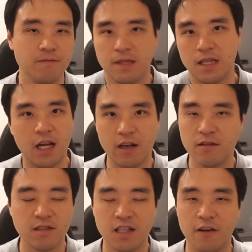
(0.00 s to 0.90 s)
lot of
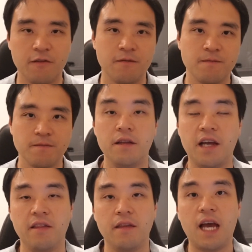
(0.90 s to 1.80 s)
stuff.
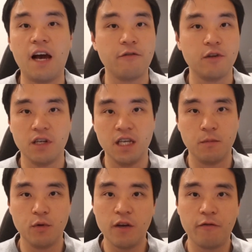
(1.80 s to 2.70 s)
Then after the
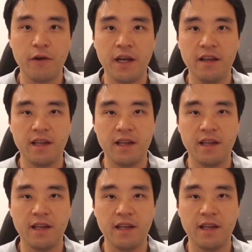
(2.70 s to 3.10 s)
briefing,